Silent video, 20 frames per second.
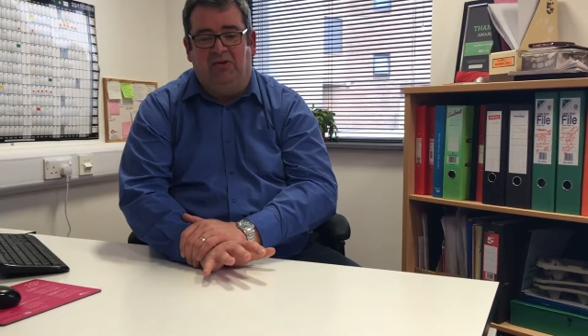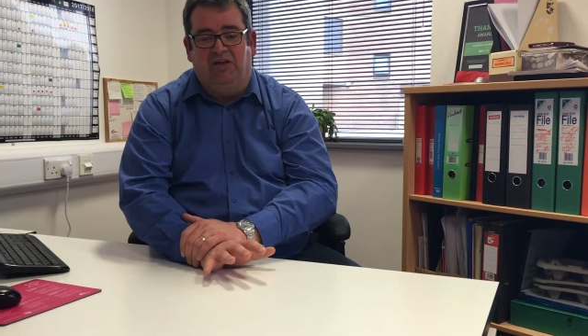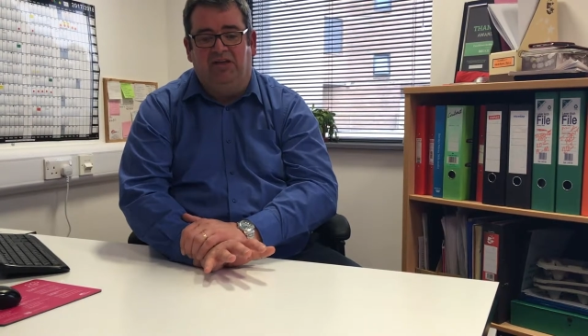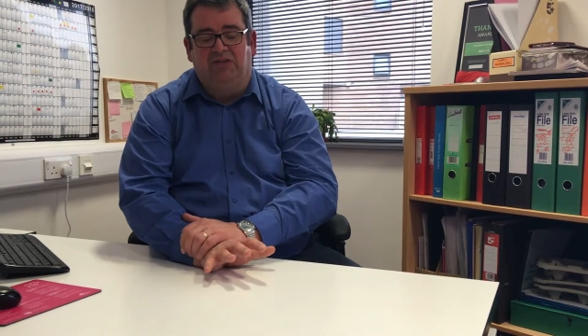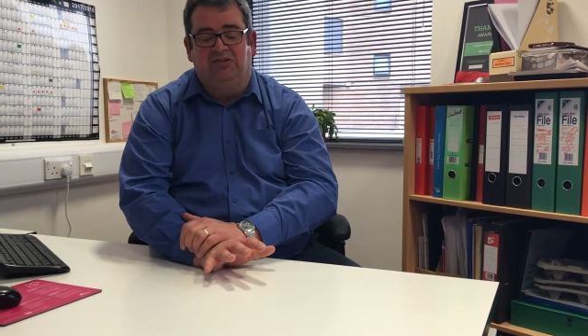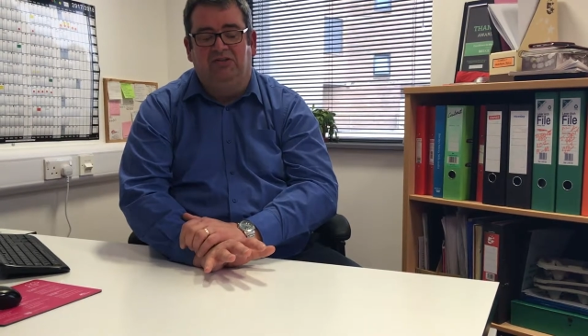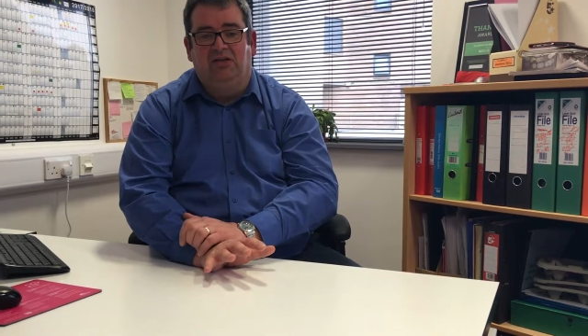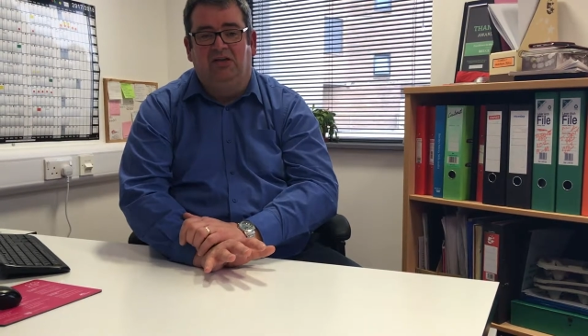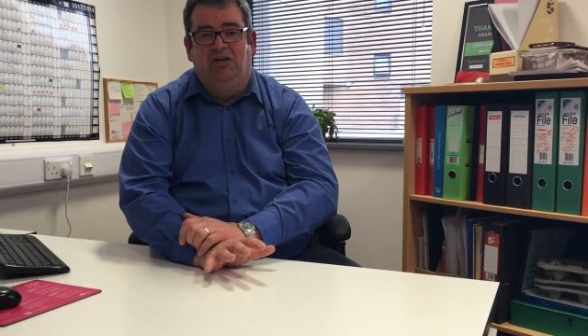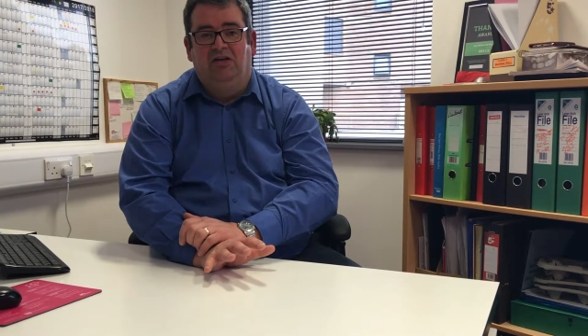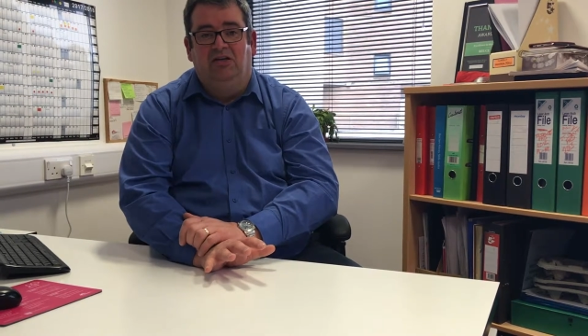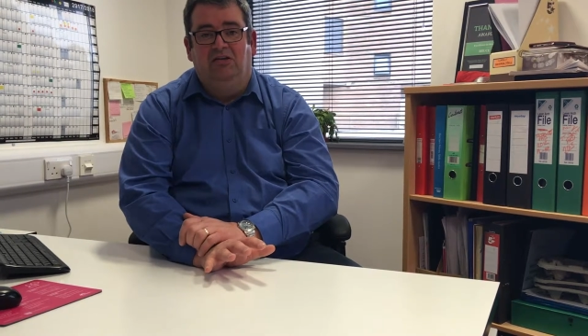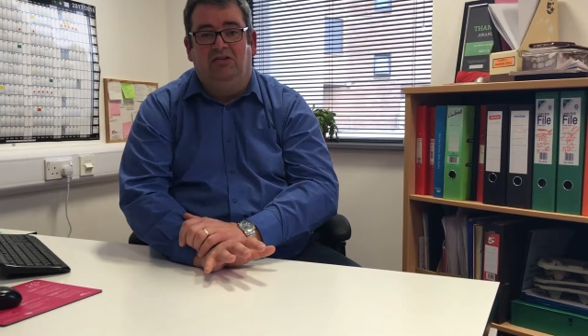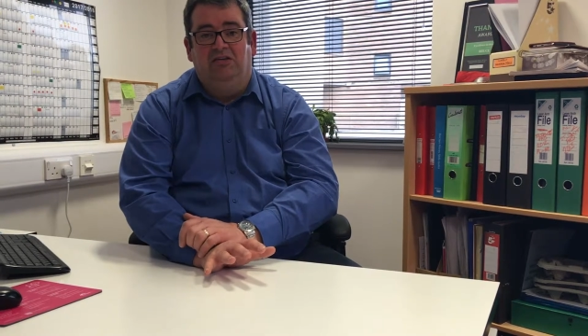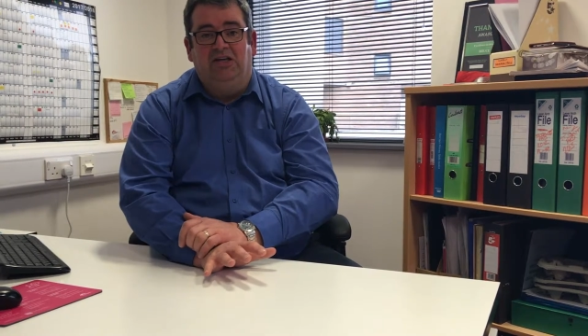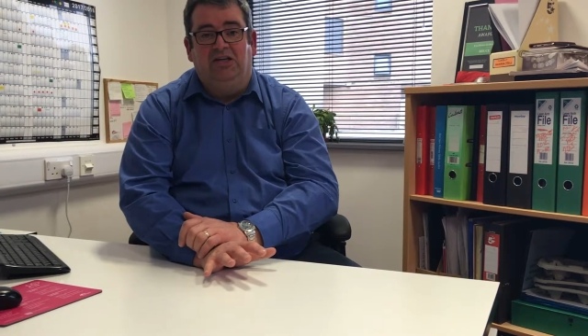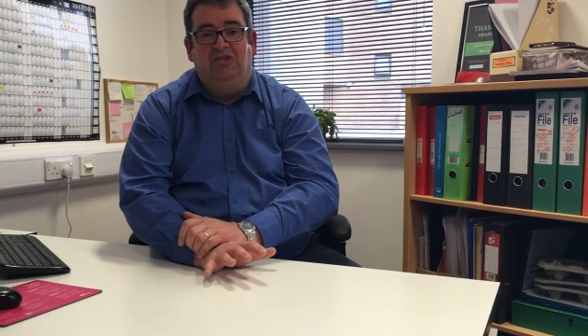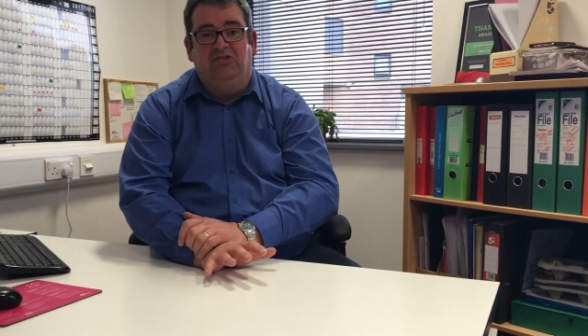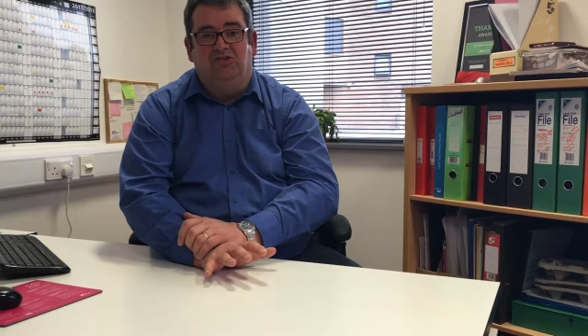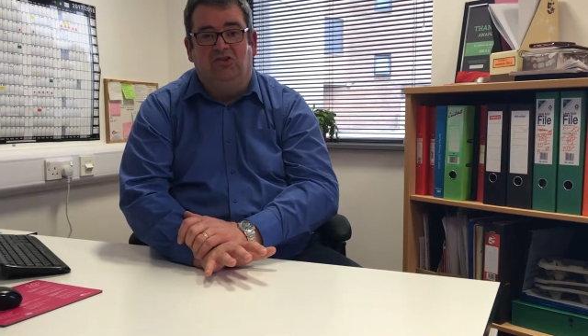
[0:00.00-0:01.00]
is
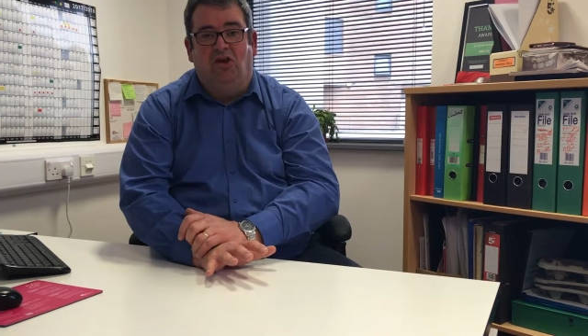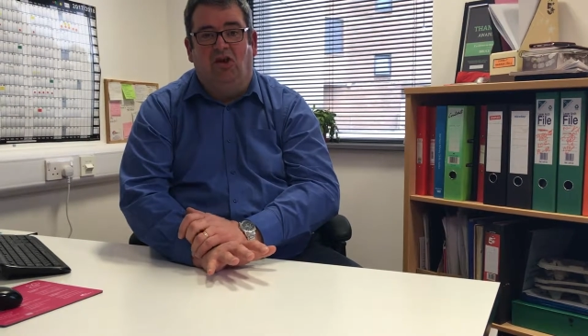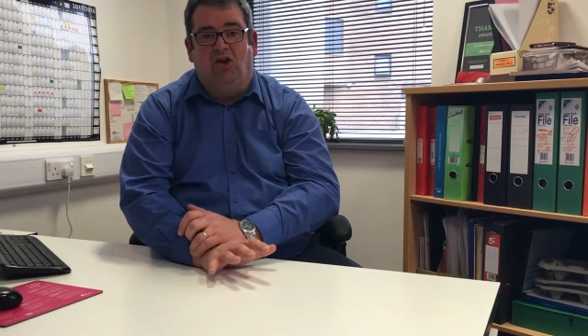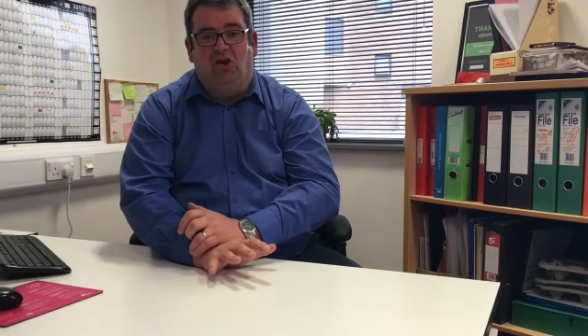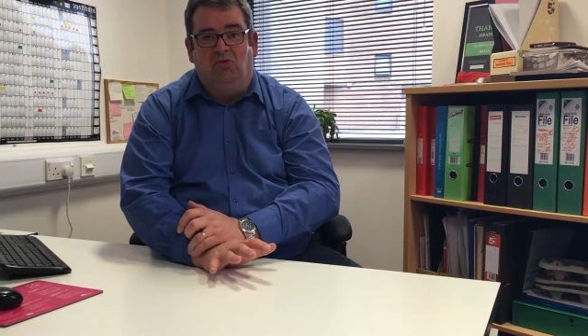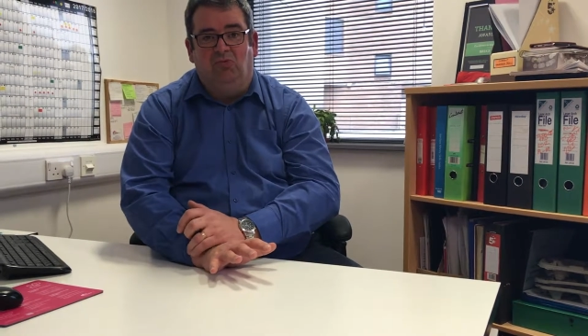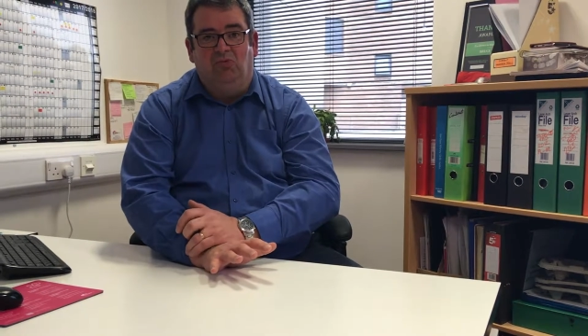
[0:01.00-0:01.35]
things that I